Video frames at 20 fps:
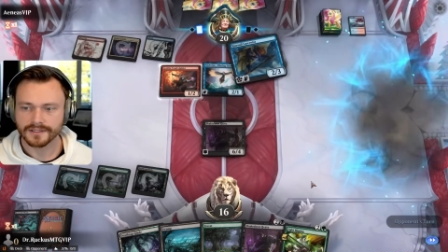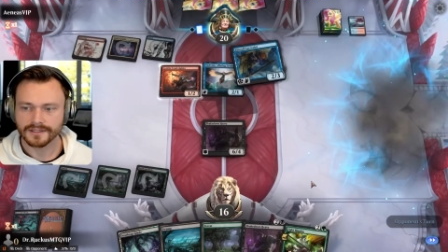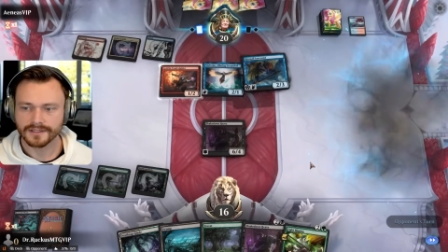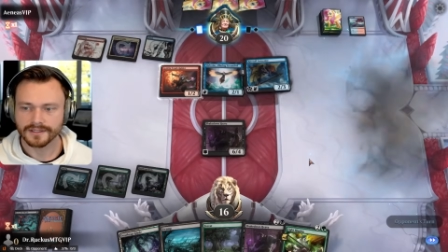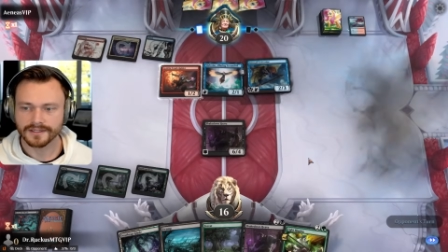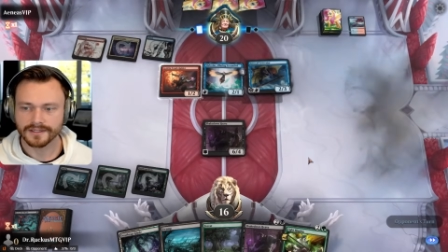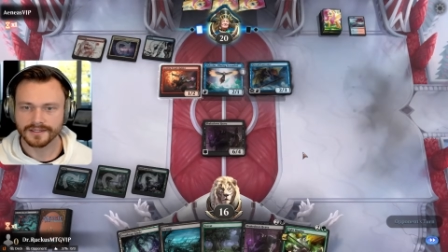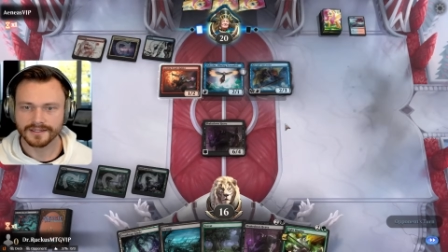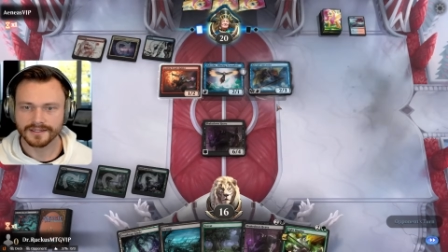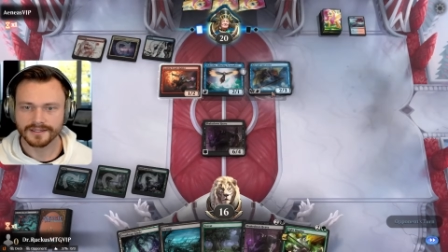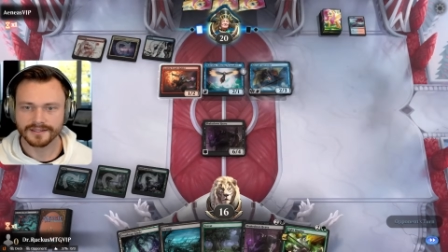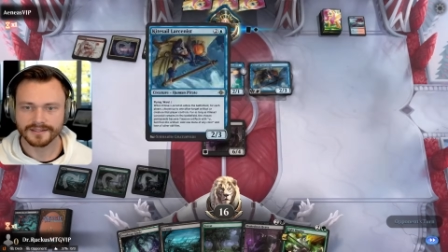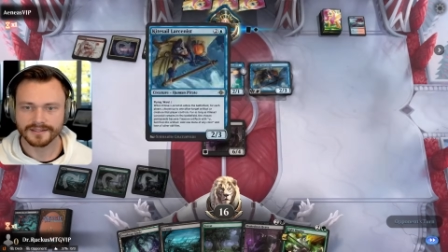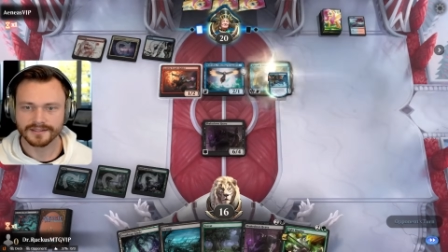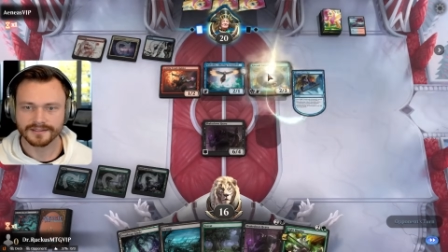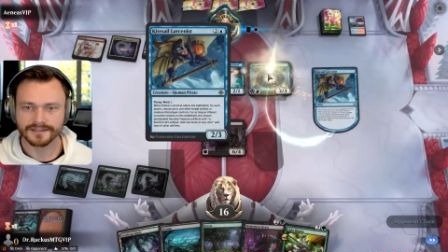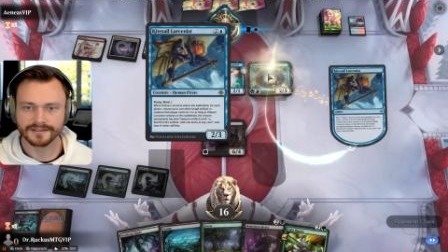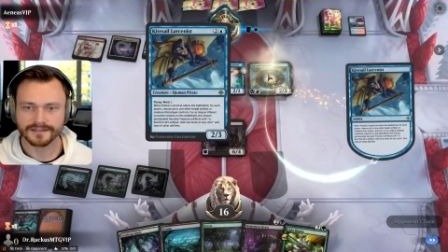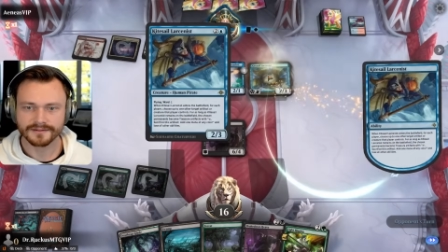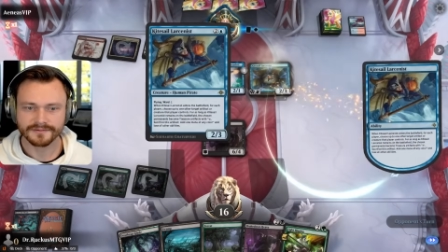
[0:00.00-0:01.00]

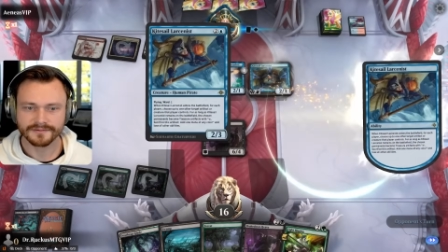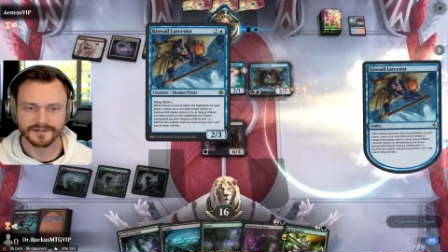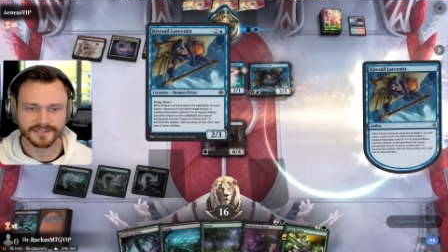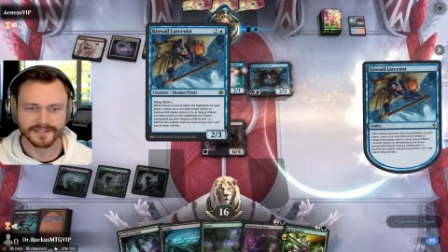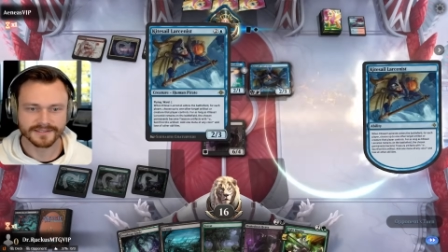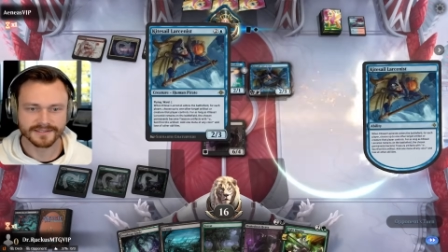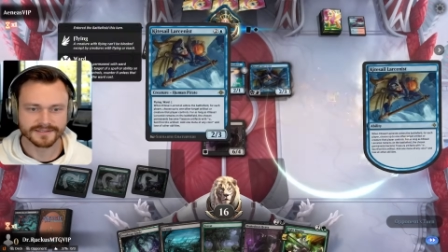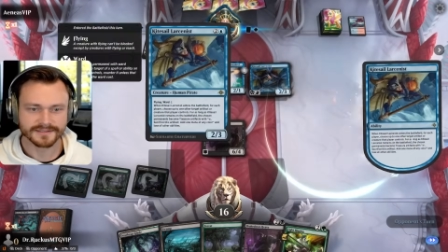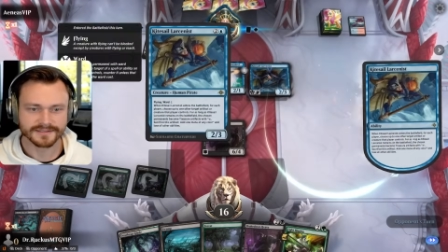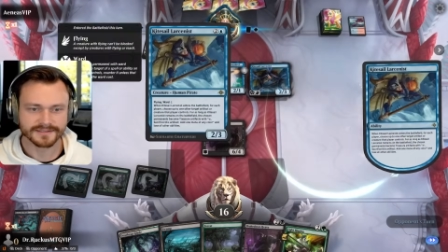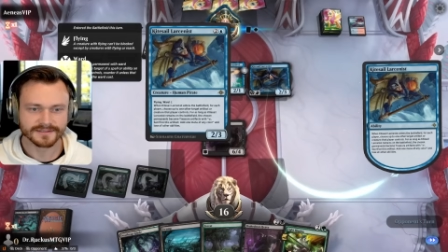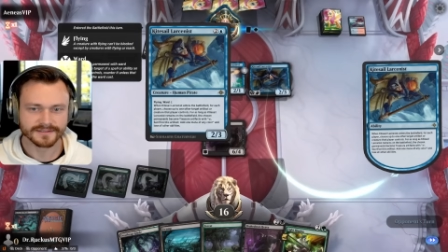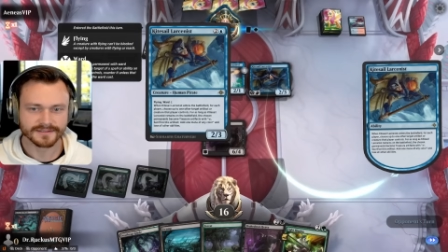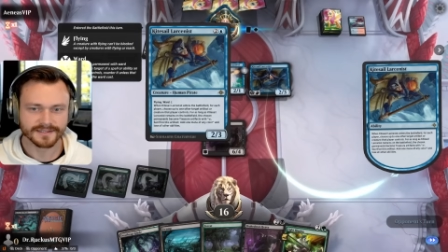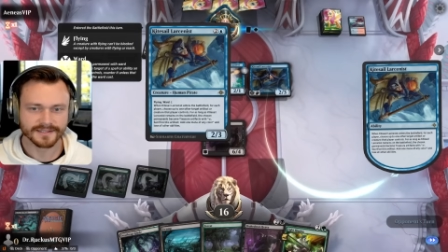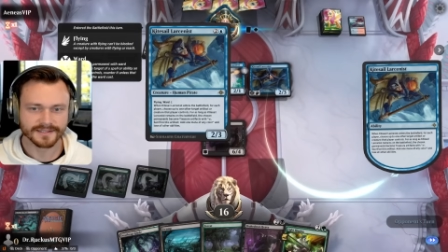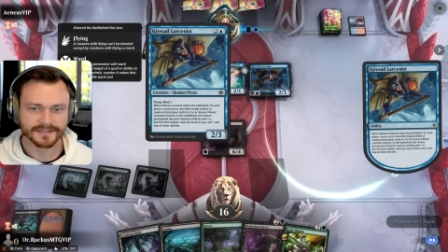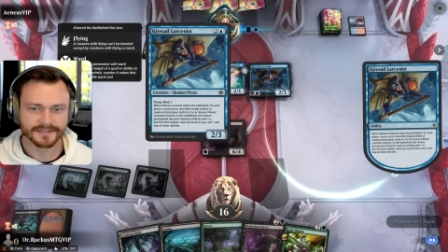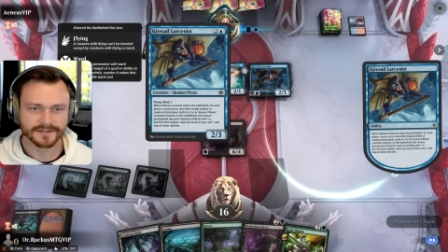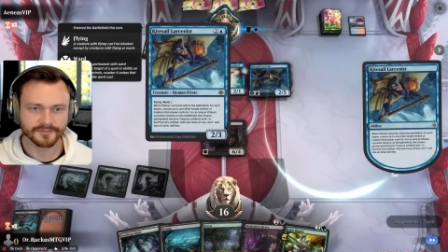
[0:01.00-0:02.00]
Ah, alright. They
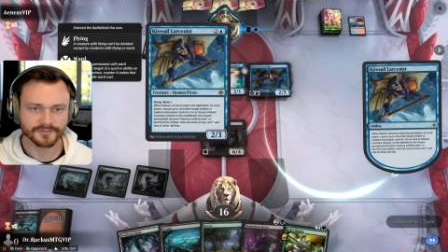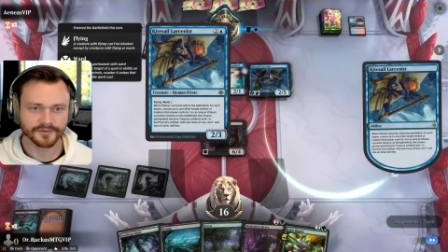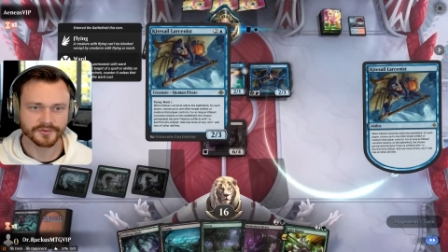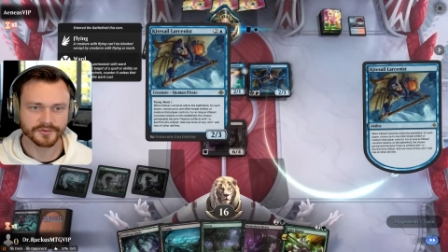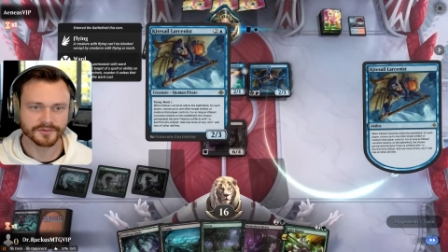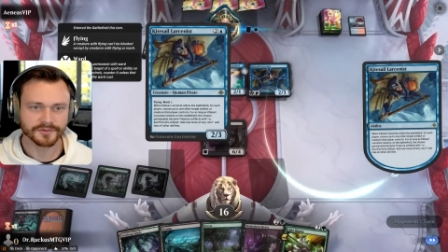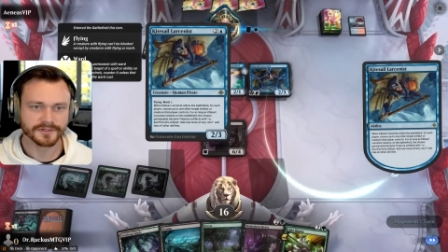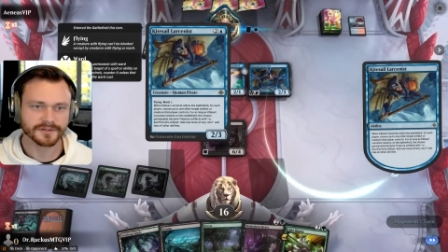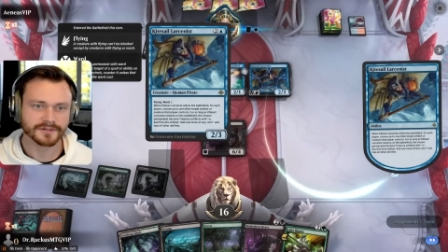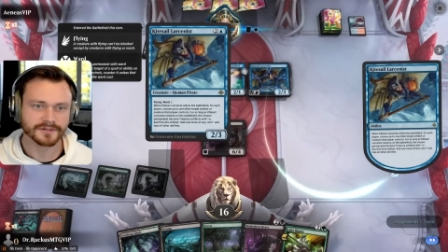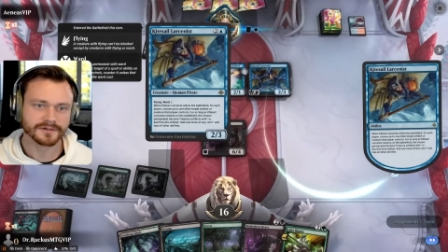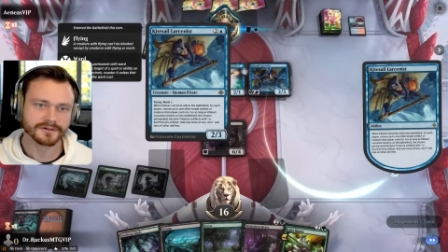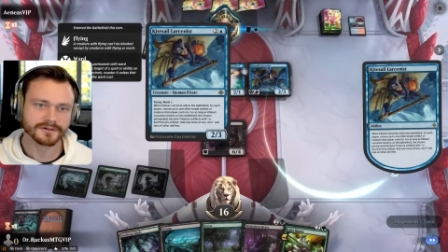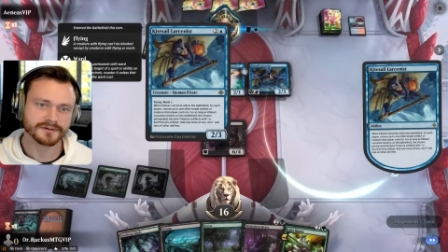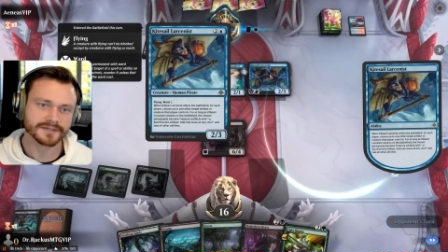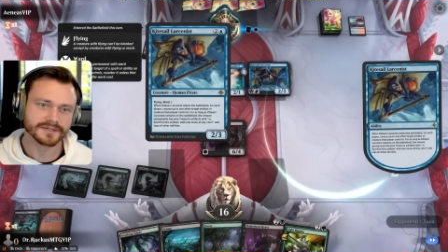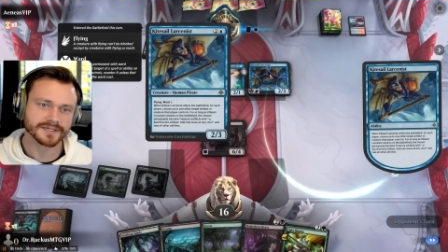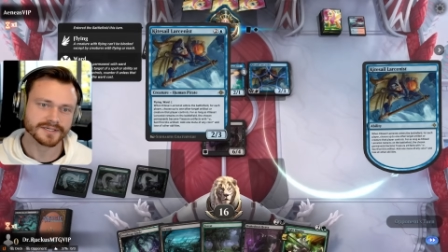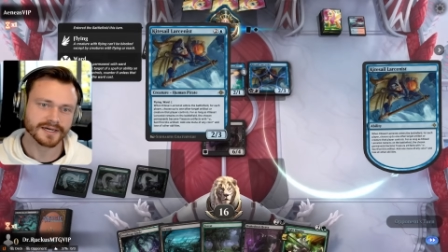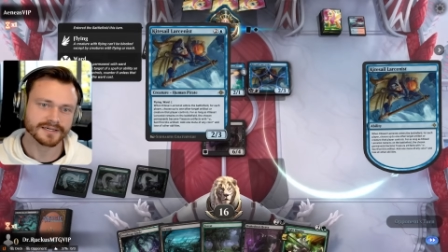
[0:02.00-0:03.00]
get the Brutal
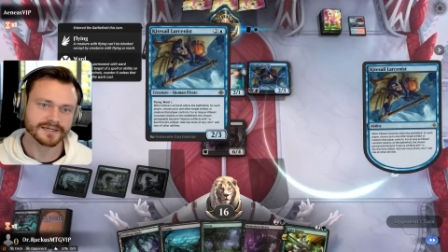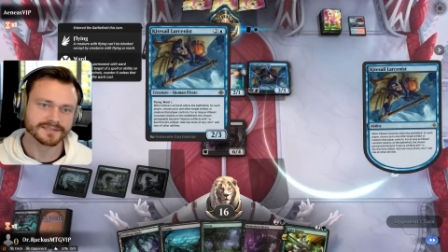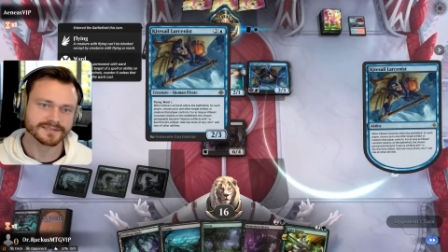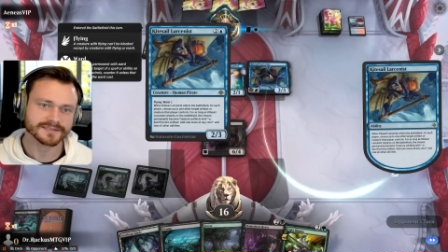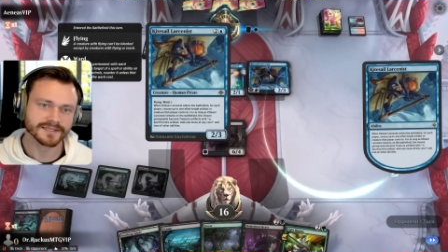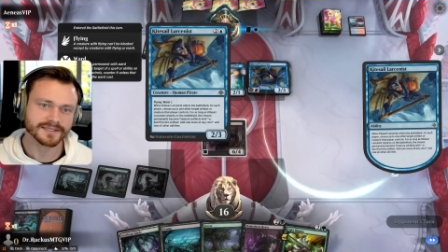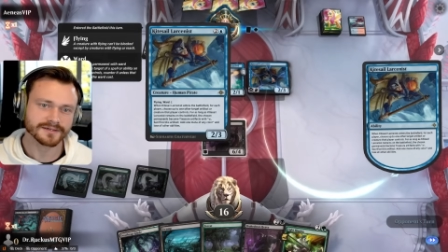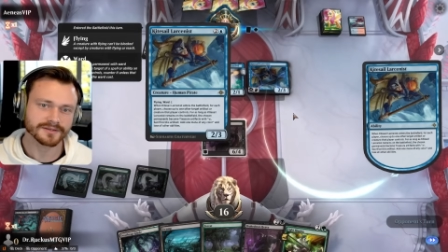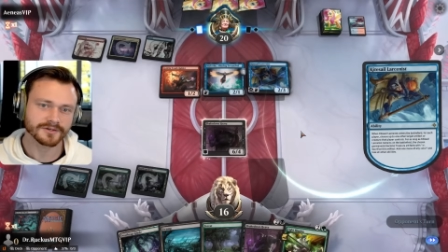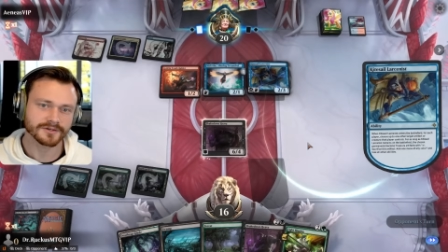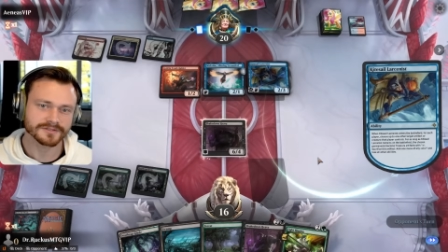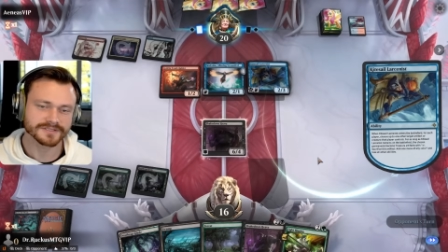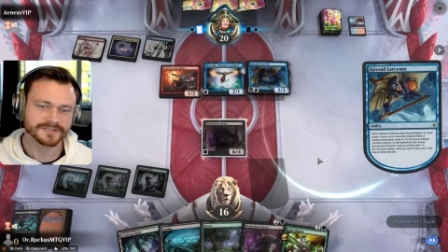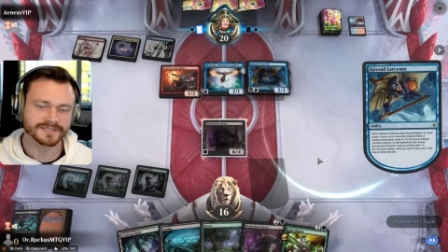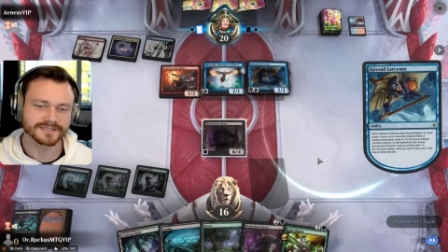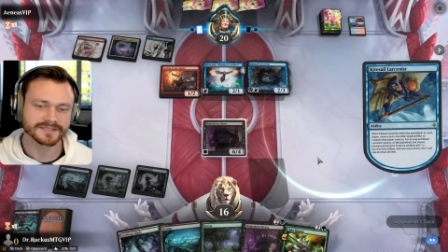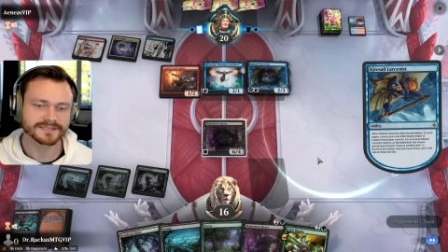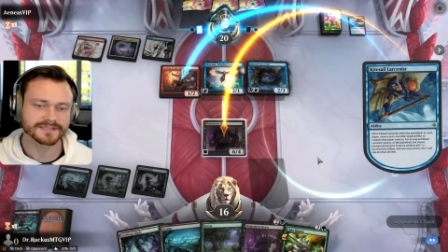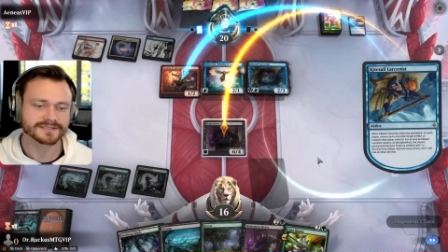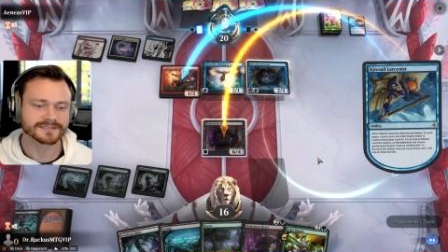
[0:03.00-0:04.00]
Cathar Kitesail
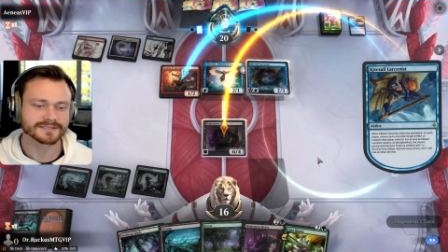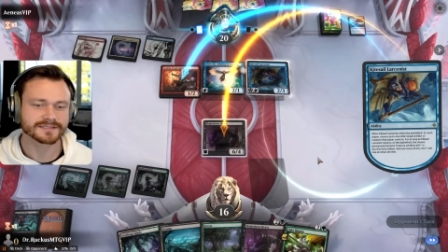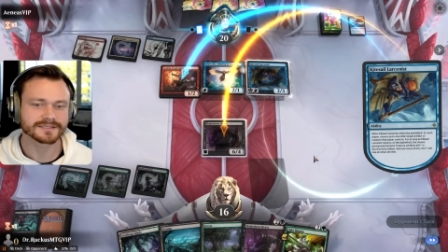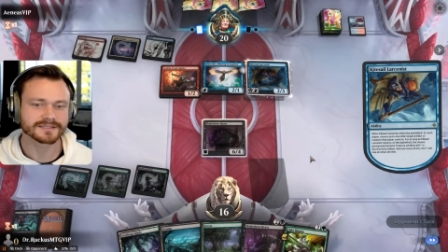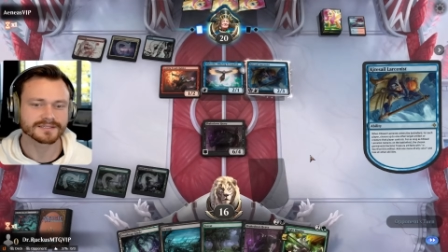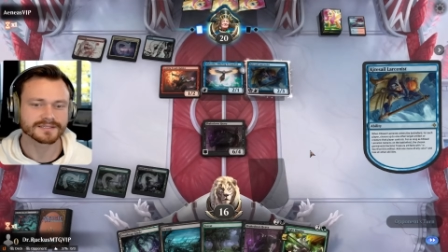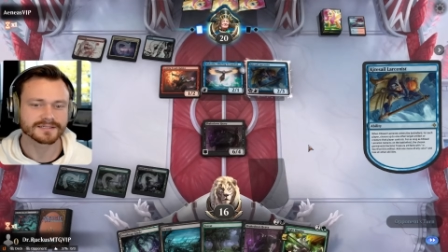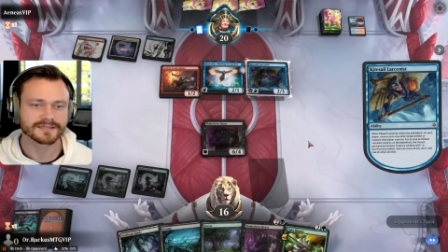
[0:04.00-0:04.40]
Larcenist.